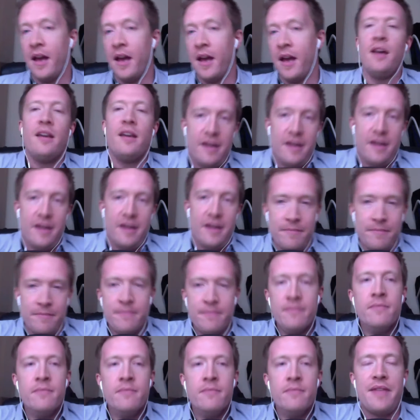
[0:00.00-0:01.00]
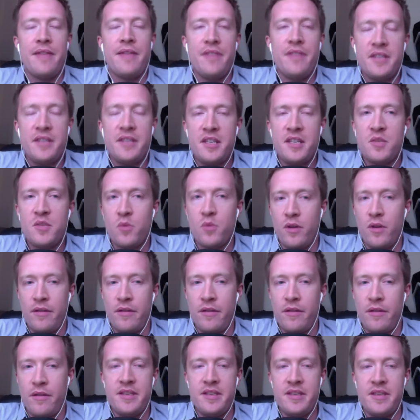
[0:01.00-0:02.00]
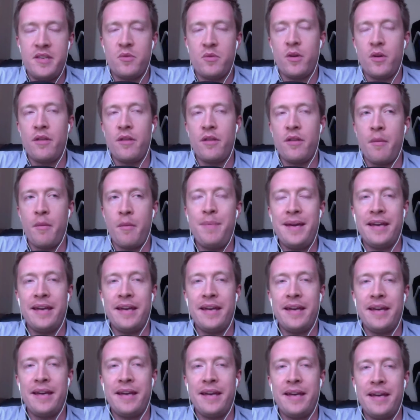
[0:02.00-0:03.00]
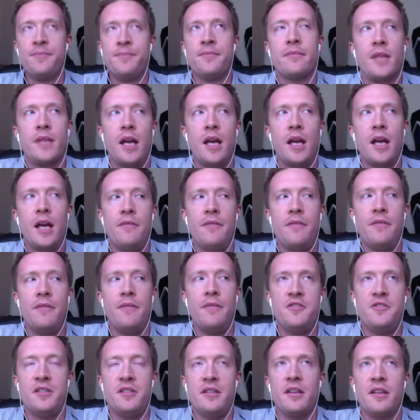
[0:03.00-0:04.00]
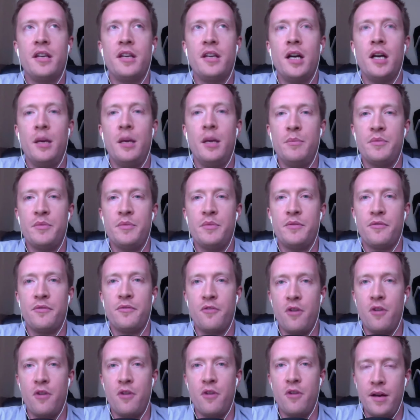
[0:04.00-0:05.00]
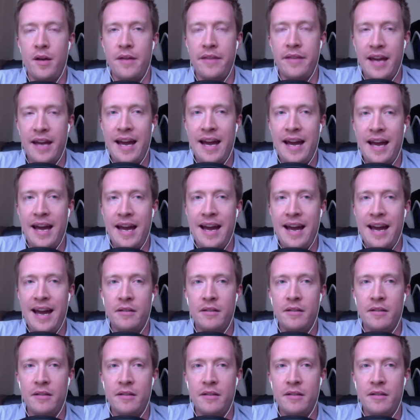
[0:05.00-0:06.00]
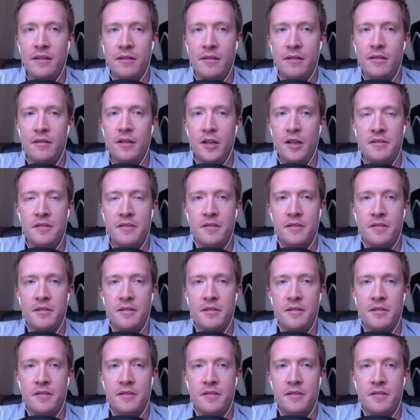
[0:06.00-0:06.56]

And this is one of the big advantages that comes from, I think, having learnt